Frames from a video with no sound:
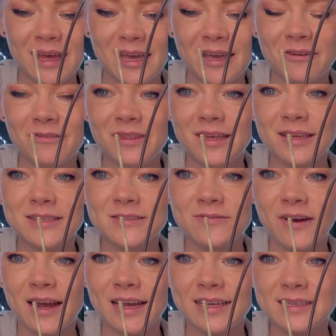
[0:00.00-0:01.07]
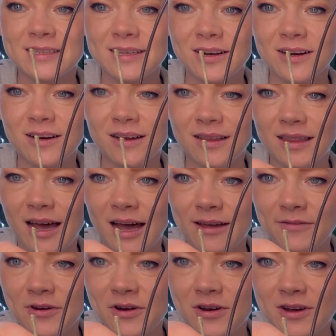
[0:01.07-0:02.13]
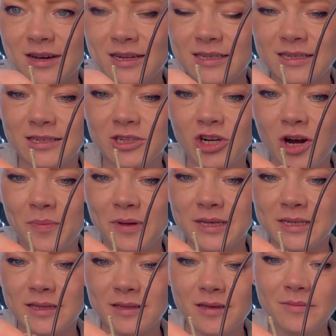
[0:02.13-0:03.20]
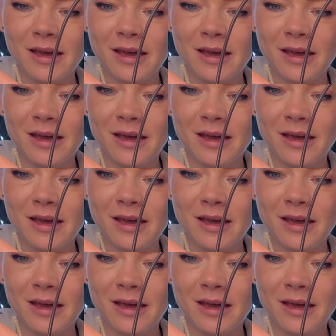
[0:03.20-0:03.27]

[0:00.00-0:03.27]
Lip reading: if these vines are alive or not, chop into them.